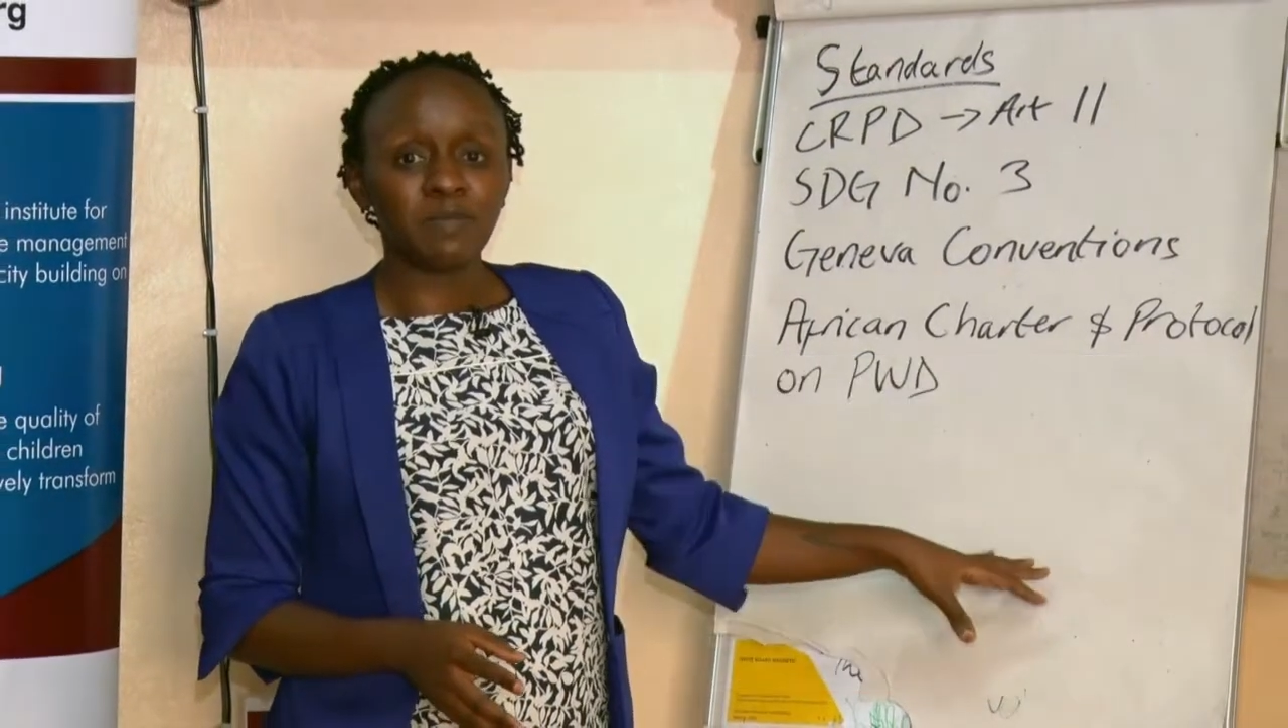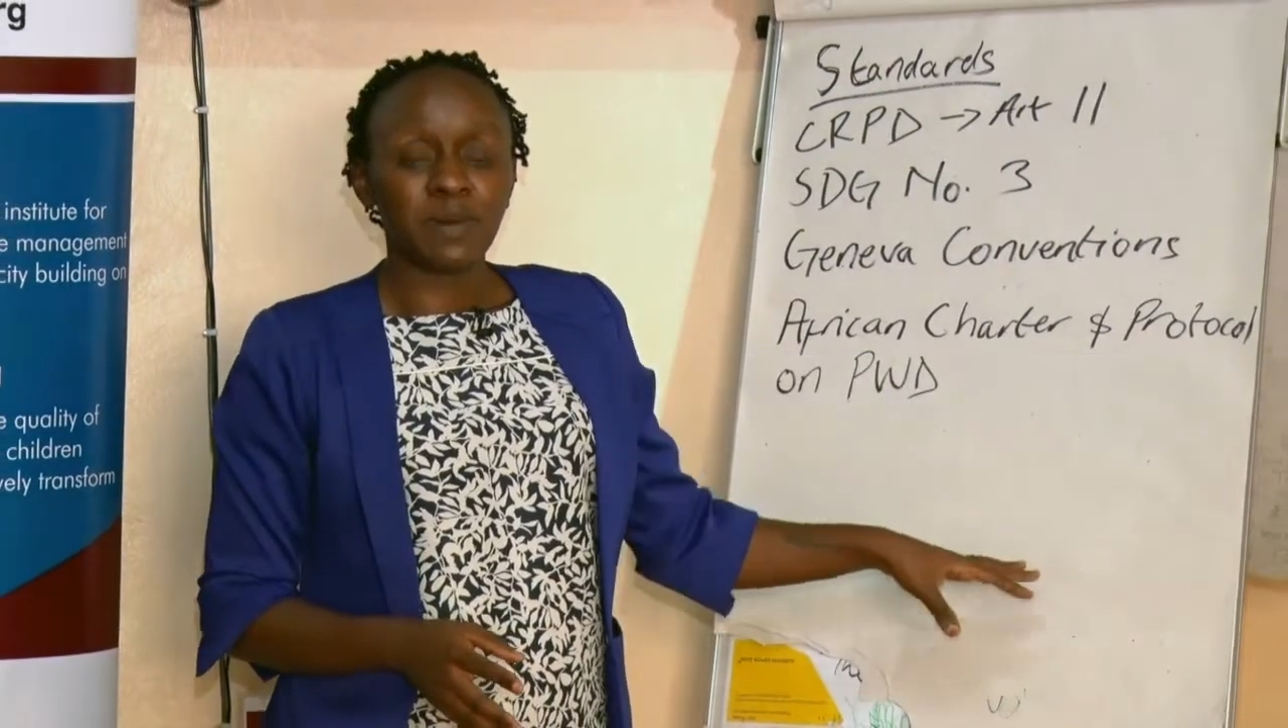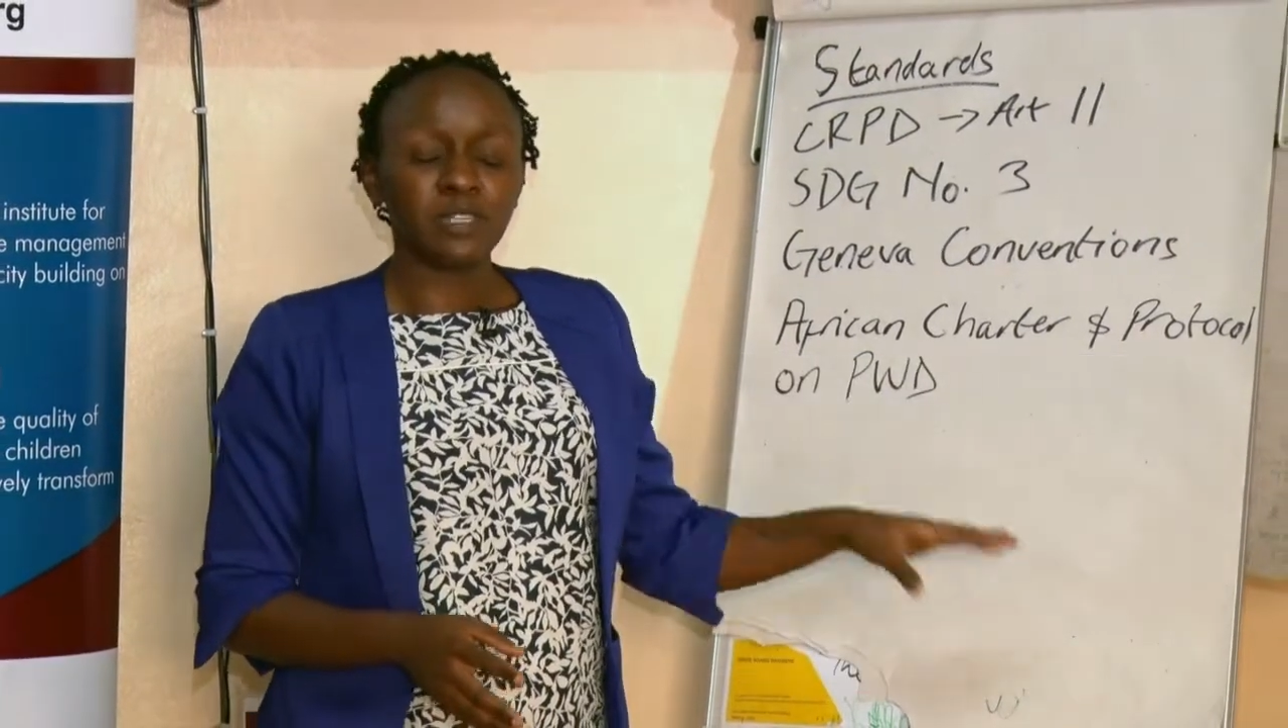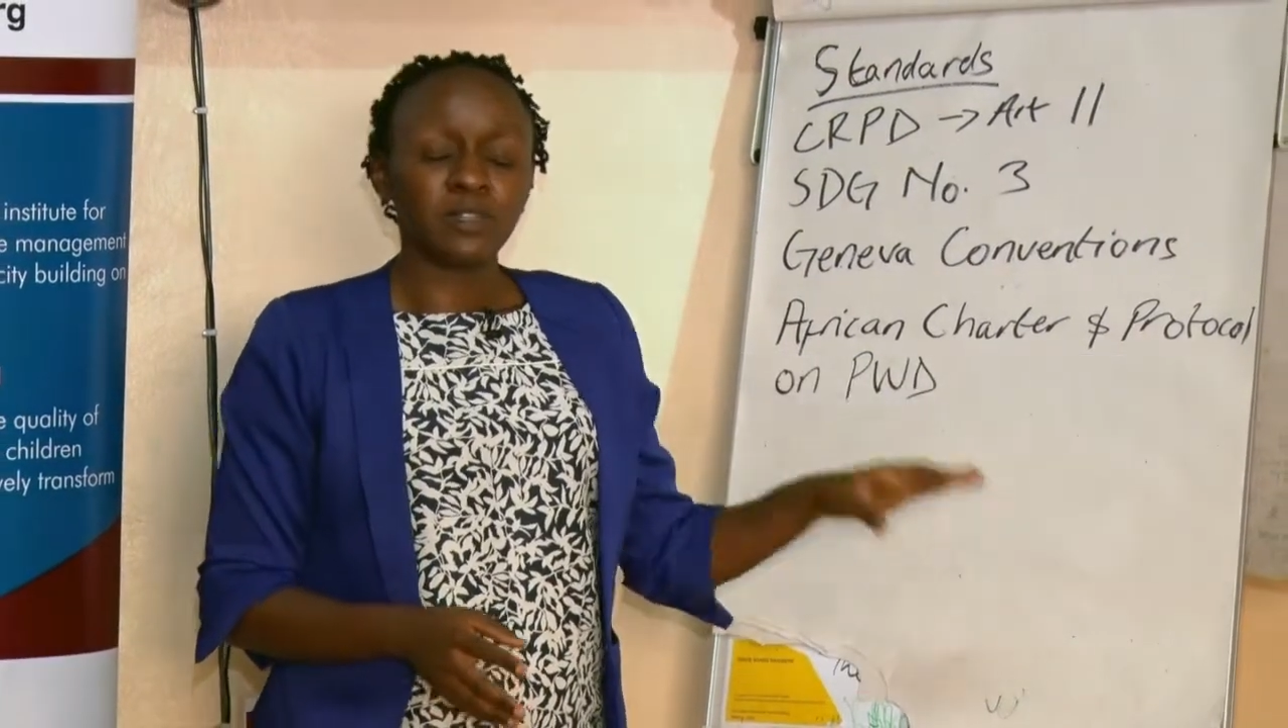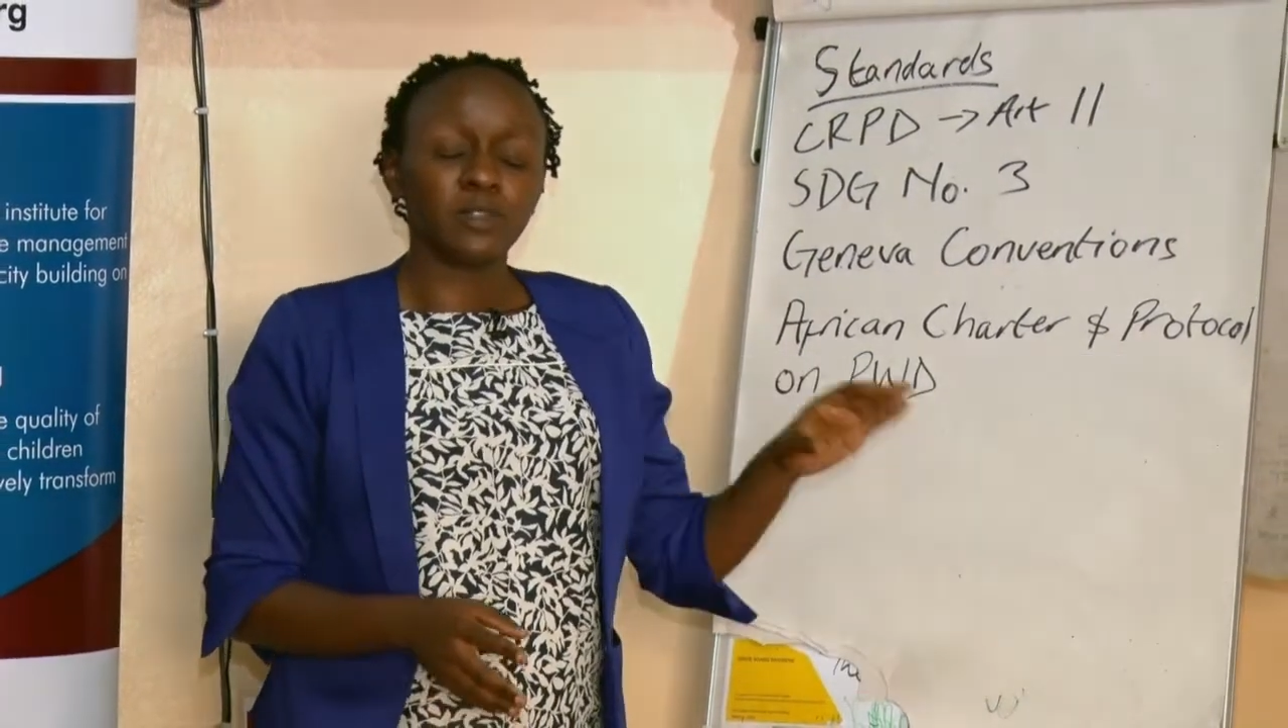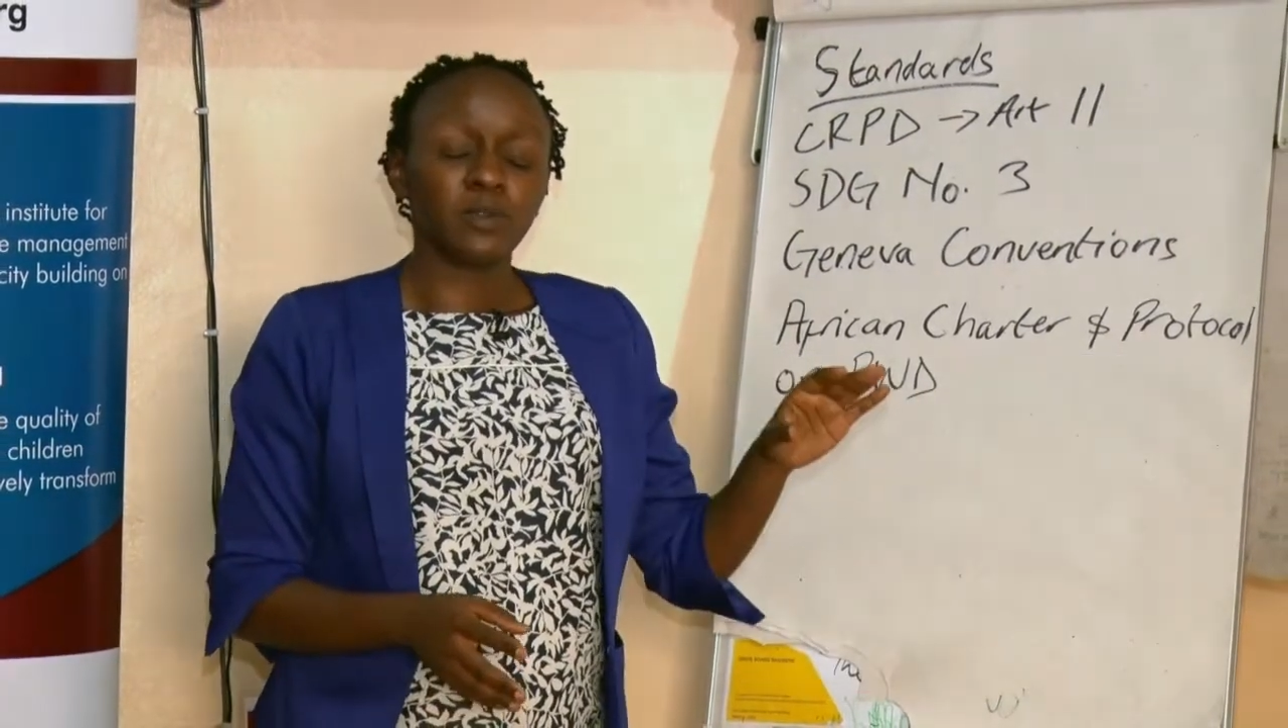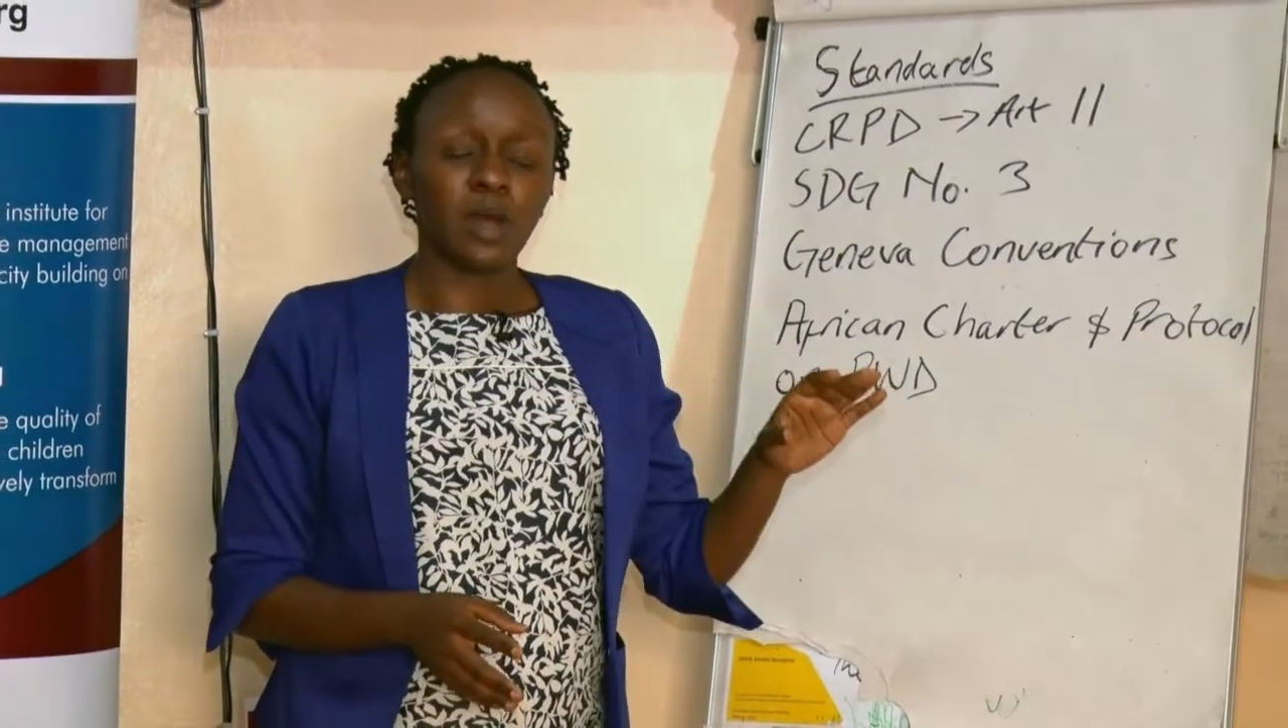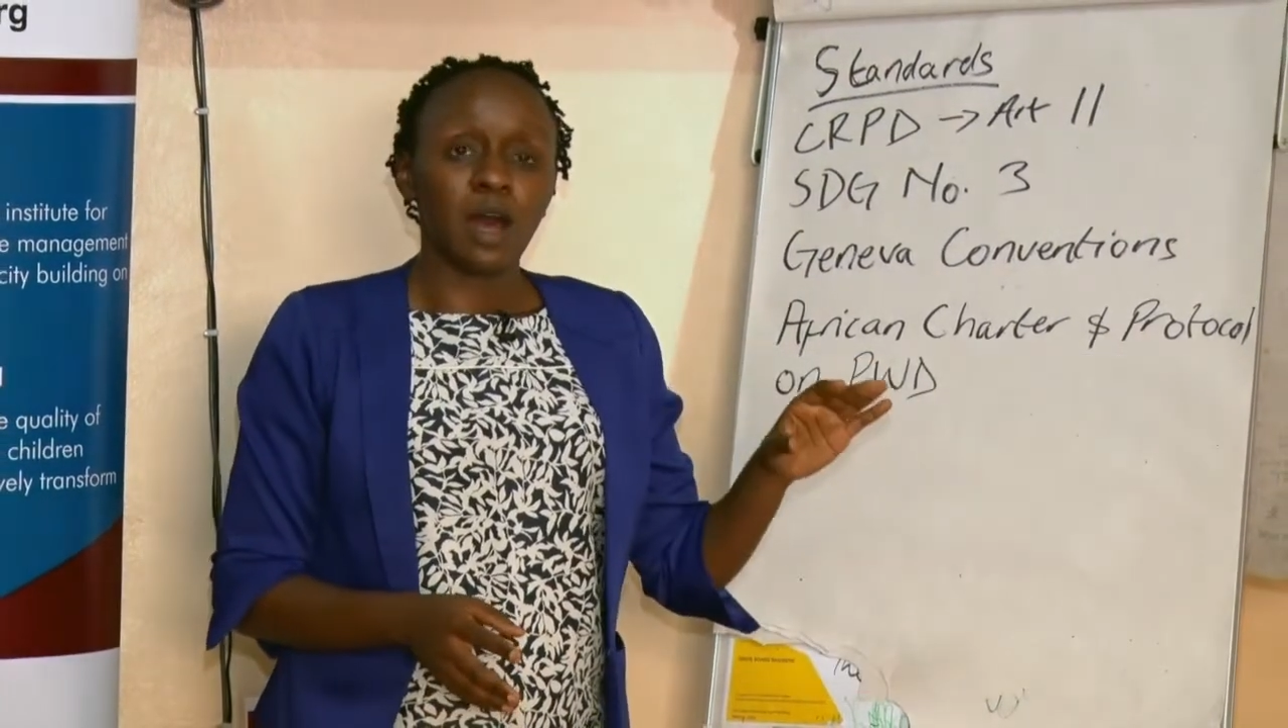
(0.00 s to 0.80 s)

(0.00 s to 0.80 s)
persons,